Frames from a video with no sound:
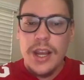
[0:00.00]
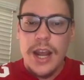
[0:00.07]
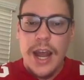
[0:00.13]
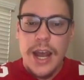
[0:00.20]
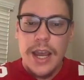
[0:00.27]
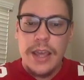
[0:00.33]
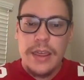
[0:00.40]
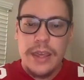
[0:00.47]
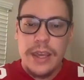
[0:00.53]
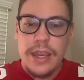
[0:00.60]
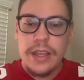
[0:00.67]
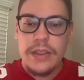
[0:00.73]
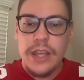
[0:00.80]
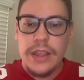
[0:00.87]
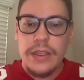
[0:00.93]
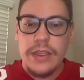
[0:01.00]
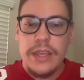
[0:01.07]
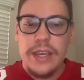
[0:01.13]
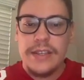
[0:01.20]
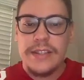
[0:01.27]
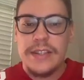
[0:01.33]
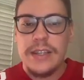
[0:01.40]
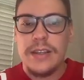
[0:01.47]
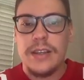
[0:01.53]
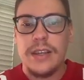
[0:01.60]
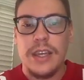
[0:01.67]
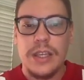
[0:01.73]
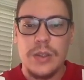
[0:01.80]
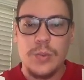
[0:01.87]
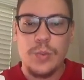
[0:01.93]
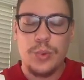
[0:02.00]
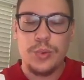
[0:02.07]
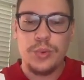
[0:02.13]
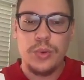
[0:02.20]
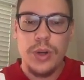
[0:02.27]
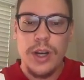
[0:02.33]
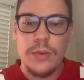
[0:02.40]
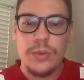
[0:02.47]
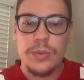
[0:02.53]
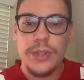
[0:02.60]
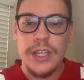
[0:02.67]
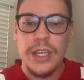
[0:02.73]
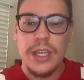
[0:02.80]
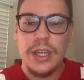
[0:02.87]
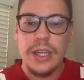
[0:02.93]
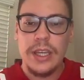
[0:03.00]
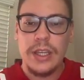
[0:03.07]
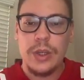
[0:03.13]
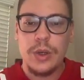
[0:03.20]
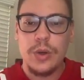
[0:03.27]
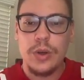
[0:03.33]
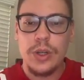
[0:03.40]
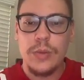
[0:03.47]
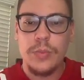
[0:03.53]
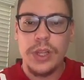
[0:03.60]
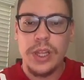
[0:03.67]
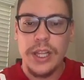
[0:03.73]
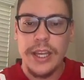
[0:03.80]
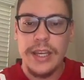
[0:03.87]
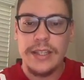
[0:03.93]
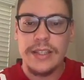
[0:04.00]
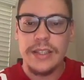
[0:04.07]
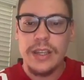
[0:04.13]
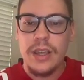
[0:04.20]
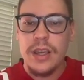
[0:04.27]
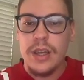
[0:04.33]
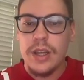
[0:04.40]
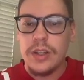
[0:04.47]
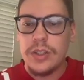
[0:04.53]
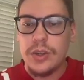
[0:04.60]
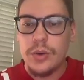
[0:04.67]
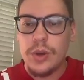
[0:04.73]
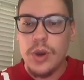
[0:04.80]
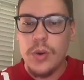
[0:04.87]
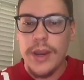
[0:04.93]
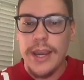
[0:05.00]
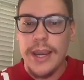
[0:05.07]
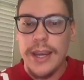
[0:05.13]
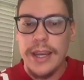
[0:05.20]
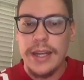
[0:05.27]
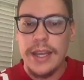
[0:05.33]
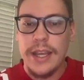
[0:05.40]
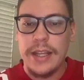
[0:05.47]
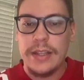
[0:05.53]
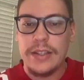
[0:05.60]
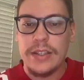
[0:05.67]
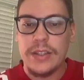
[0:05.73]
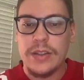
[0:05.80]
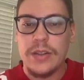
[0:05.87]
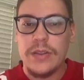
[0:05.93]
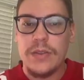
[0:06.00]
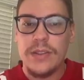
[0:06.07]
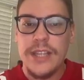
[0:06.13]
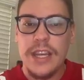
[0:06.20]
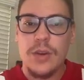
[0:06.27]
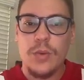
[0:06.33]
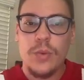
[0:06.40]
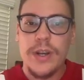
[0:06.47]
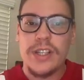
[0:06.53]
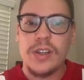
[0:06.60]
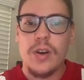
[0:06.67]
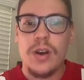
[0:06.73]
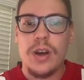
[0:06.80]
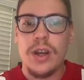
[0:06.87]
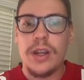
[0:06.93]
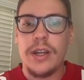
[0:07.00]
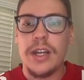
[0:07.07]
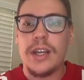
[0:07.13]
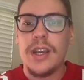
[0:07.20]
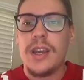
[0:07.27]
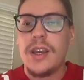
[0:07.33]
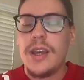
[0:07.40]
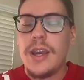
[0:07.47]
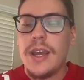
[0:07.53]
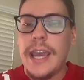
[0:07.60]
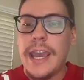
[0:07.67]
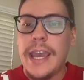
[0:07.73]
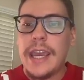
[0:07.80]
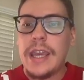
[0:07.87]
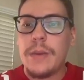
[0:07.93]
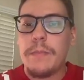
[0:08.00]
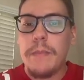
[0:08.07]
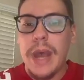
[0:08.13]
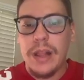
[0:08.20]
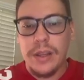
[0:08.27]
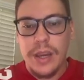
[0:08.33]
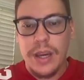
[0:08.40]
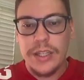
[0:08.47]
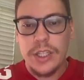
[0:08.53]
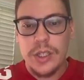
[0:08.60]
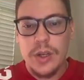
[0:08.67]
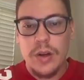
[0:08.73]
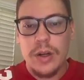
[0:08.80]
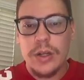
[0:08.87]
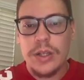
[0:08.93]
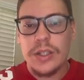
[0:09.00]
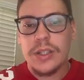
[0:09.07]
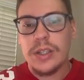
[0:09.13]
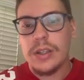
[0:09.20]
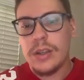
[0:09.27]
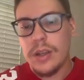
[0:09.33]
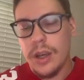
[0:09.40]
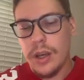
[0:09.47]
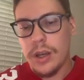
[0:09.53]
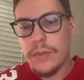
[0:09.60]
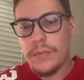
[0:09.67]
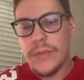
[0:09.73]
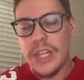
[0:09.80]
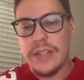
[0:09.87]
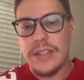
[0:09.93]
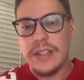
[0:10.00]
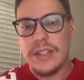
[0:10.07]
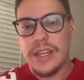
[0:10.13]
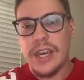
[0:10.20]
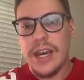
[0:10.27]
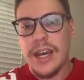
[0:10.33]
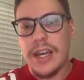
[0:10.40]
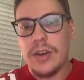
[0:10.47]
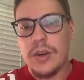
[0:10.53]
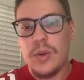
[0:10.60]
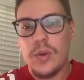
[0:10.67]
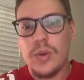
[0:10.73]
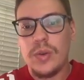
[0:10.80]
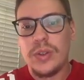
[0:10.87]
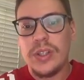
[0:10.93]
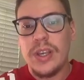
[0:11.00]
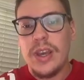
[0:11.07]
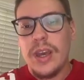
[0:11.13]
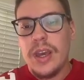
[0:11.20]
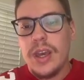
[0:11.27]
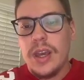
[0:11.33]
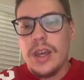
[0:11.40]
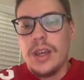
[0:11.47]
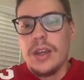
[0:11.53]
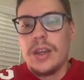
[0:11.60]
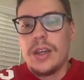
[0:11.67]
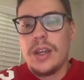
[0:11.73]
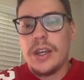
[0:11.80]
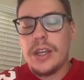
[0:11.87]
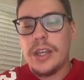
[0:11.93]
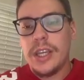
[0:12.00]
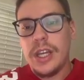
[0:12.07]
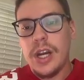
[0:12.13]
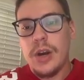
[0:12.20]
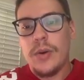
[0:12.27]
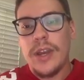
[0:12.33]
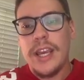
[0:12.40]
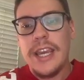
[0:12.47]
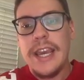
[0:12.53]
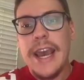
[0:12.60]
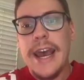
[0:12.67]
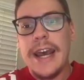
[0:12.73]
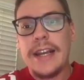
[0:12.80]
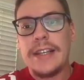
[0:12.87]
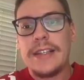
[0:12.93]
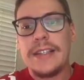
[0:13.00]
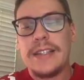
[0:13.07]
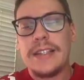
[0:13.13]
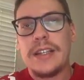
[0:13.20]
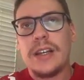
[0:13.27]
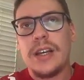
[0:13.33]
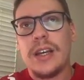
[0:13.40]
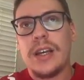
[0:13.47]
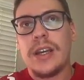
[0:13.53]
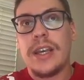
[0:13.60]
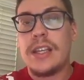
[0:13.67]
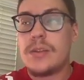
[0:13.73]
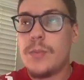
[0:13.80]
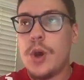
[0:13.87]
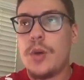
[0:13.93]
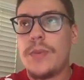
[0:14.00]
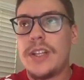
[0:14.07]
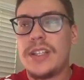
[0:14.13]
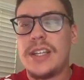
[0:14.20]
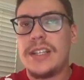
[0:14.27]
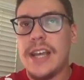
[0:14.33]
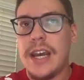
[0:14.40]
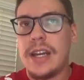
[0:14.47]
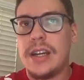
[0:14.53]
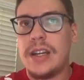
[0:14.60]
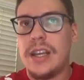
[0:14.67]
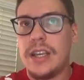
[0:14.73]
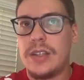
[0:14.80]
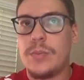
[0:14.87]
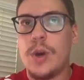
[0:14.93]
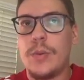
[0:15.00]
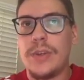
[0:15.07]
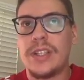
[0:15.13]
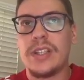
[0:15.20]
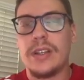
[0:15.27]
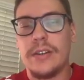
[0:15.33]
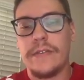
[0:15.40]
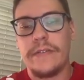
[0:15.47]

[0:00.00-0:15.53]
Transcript: I think that this is probably a good place to go ahead and take a risk on a Malachi Starks. This is a guy who's, he has his moments. He's had his moments of